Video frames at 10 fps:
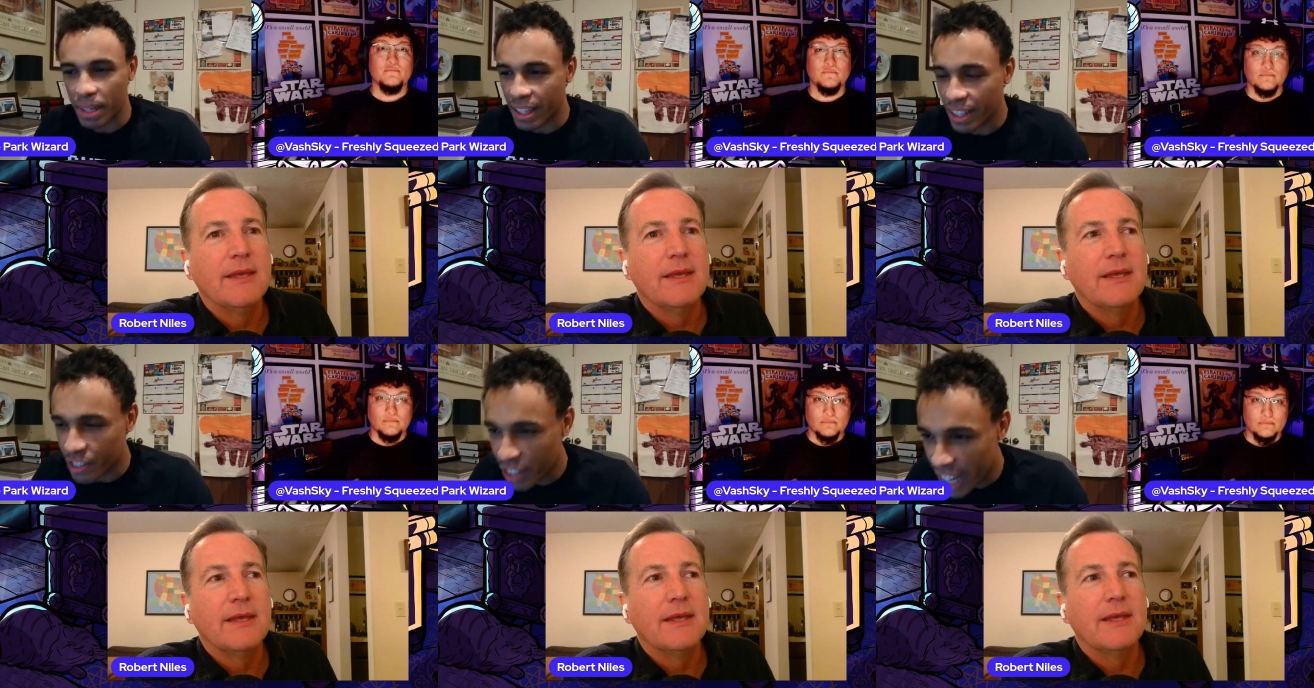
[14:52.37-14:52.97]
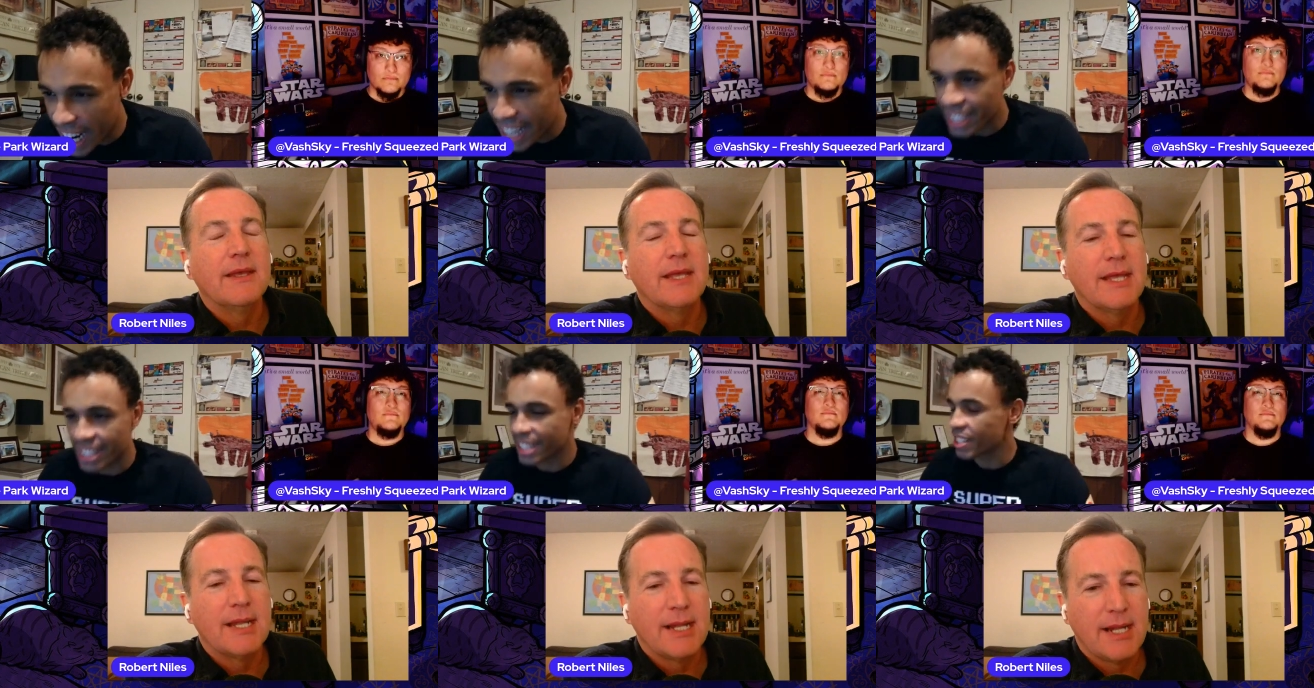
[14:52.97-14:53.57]
Speaker 1: by the
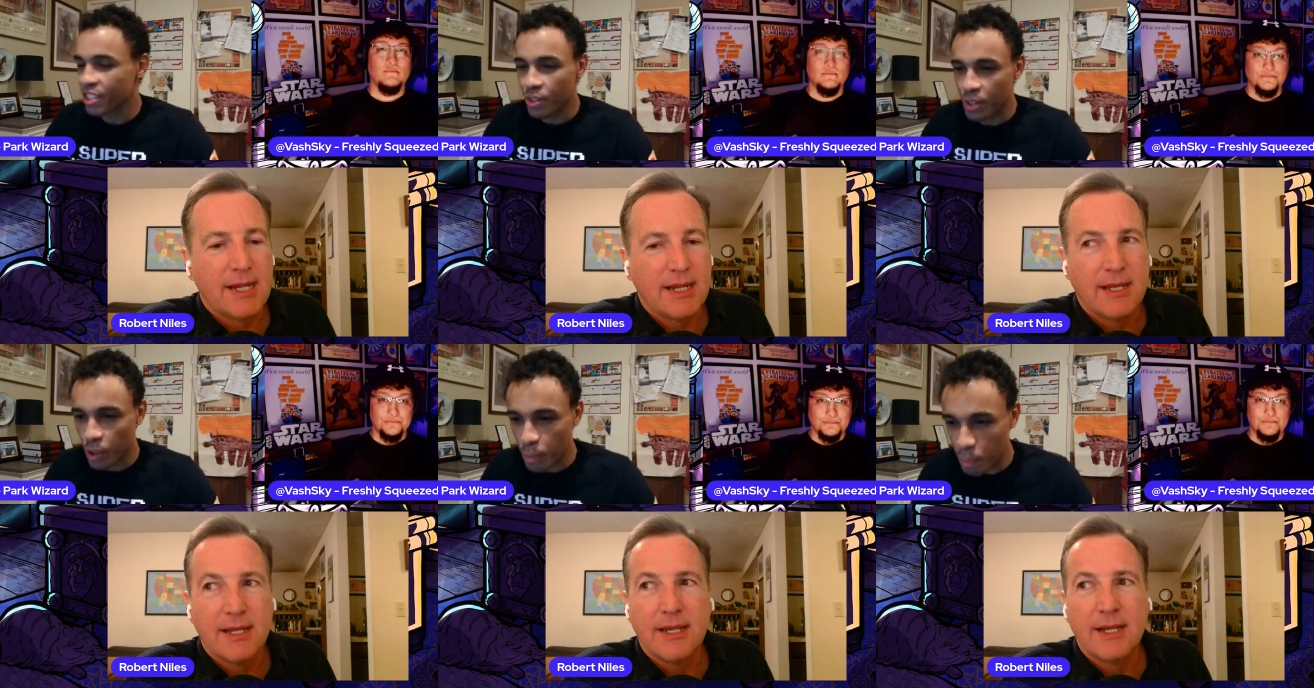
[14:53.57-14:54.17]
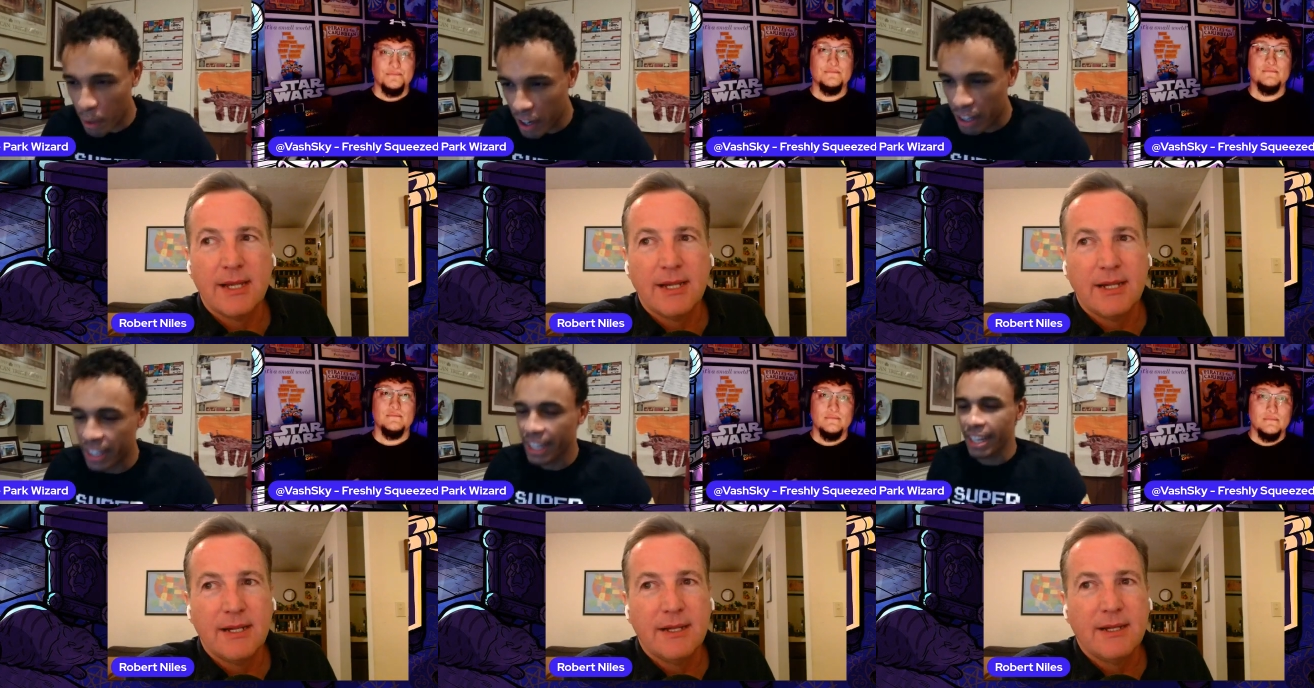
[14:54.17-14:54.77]
grass, the Centennial
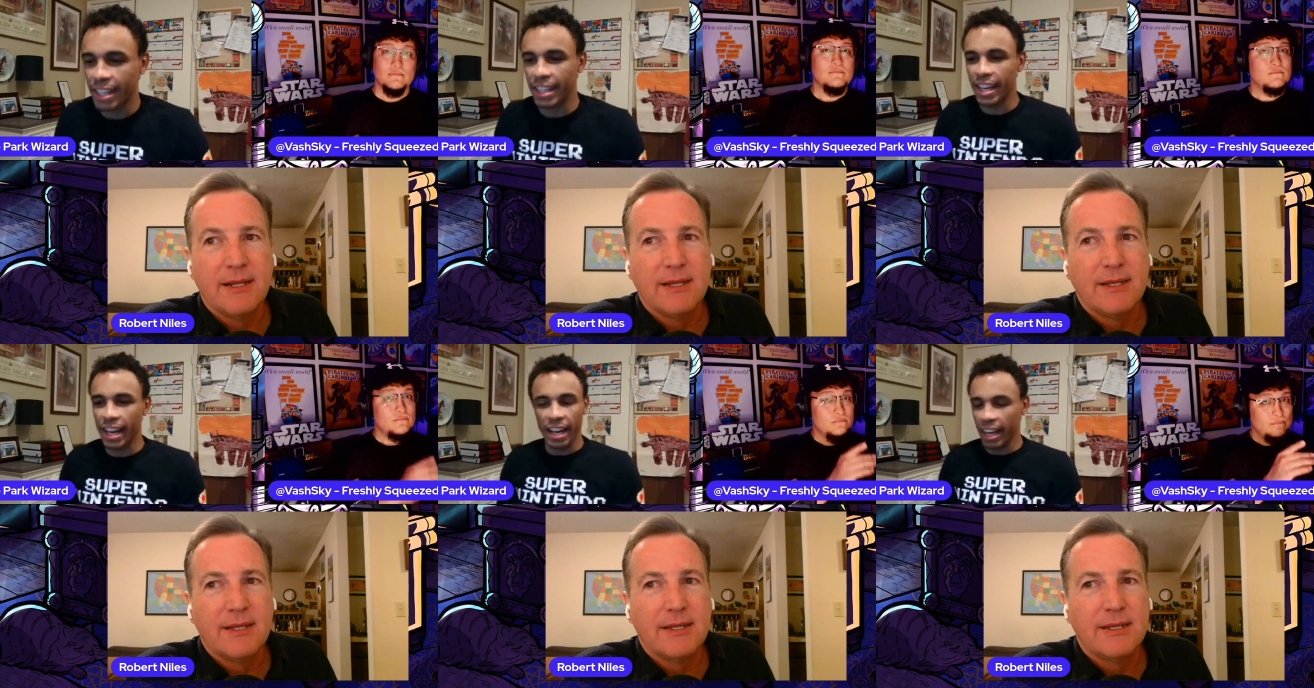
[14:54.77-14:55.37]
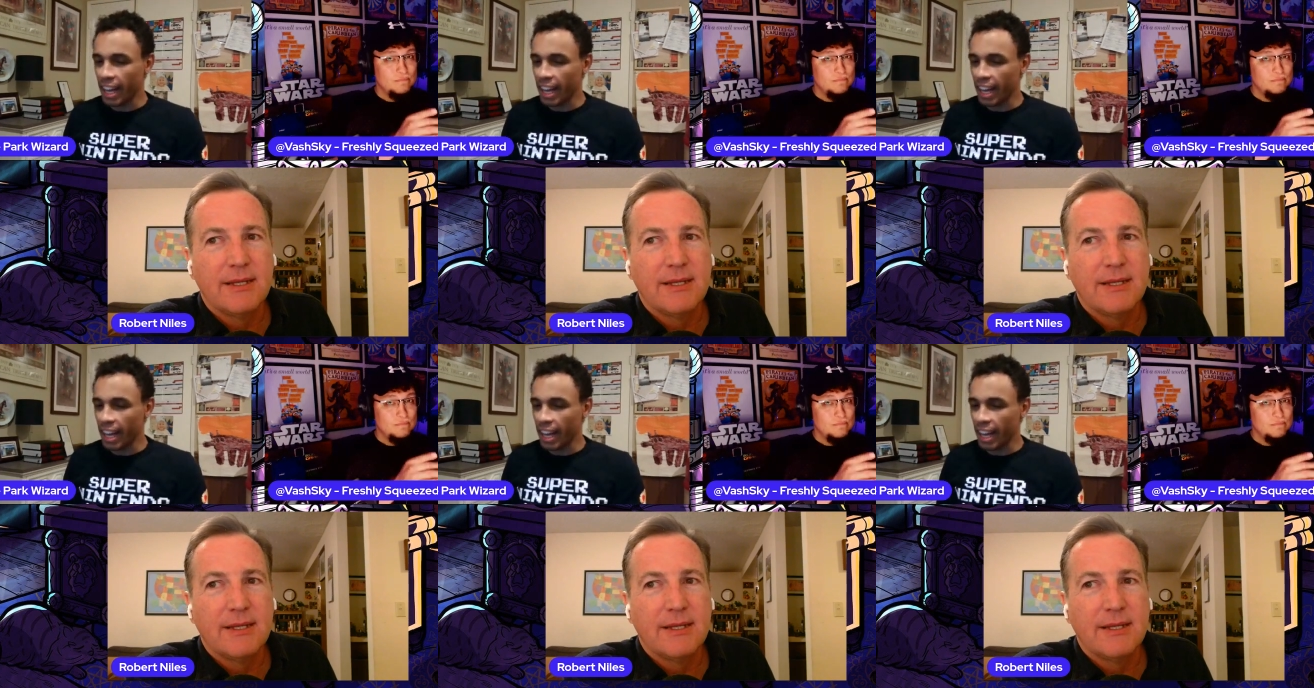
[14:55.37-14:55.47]
Park, the